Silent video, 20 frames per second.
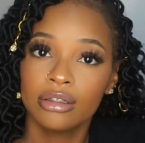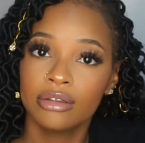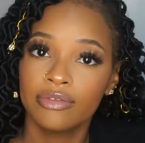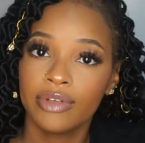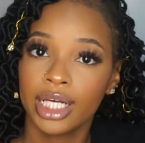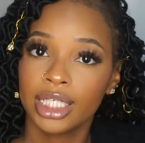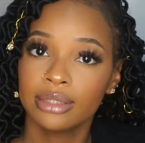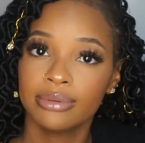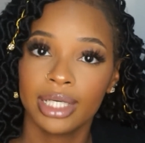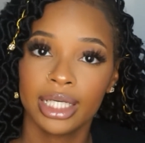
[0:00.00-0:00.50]

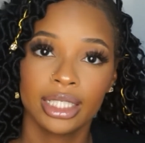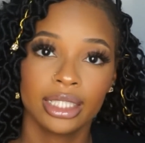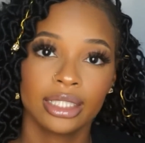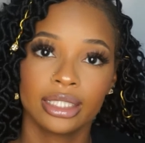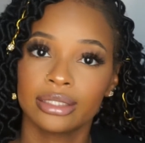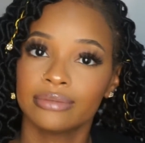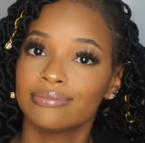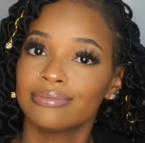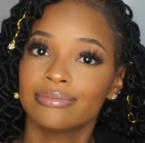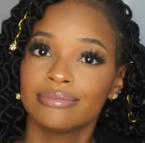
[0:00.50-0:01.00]
flashback,
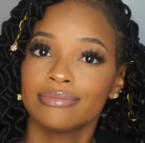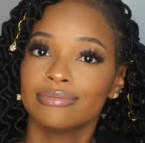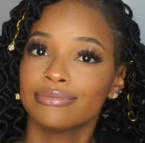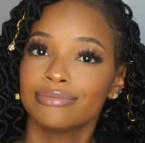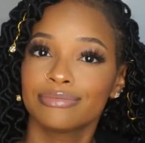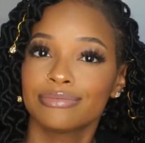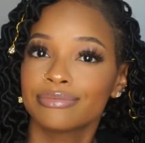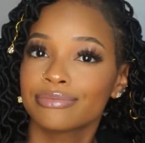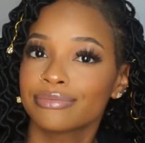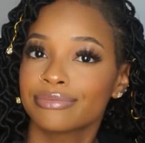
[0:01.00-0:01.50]

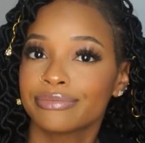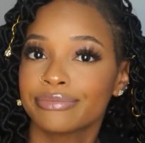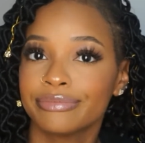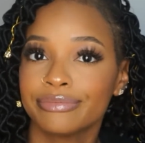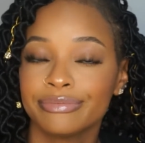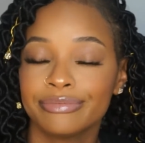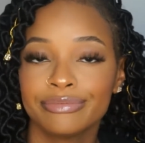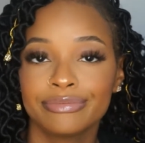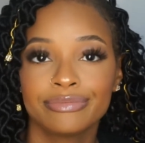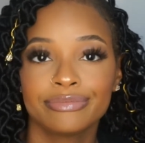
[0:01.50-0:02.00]

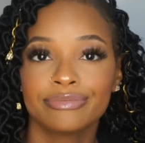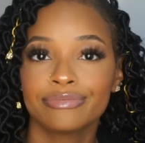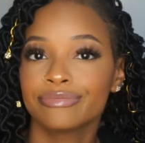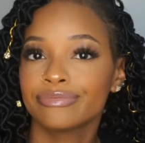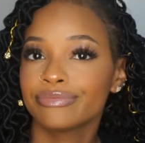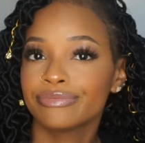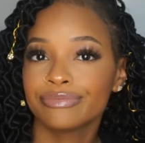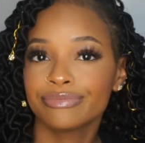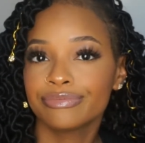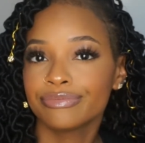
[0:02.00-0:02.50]

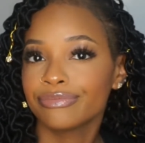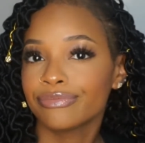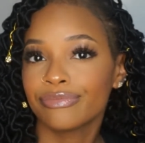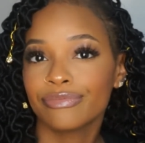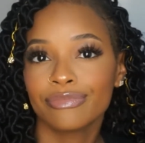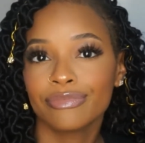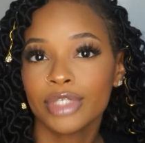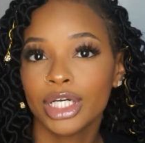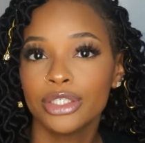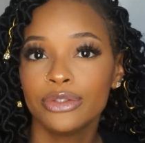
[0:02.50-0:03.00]

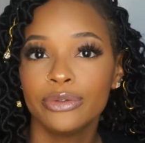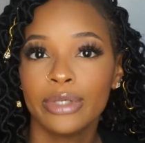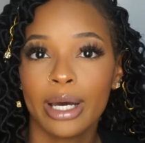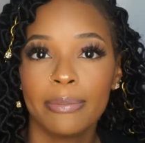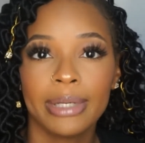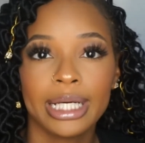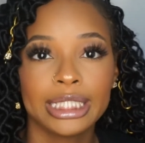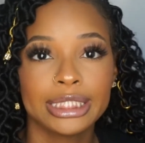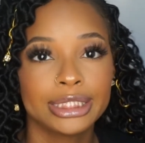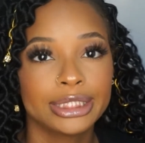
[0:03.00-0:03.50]
do
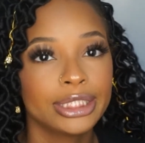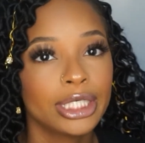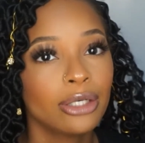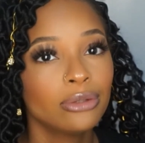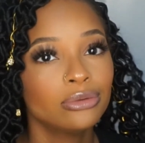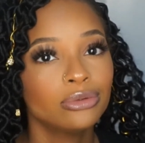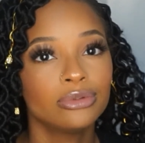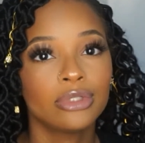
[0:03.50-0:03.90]
not pass go,